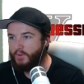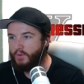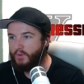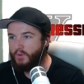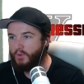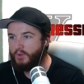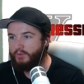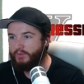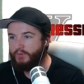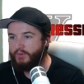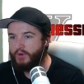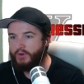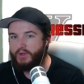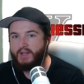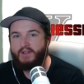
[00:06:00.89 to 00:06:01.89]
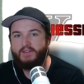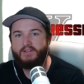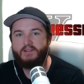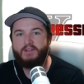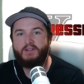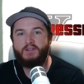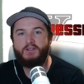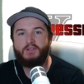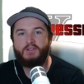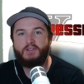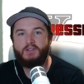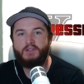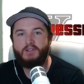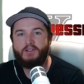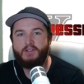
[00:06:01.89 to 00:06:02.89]
all of the road has it. Oh
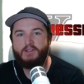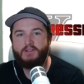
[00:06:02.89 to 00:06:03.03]
god.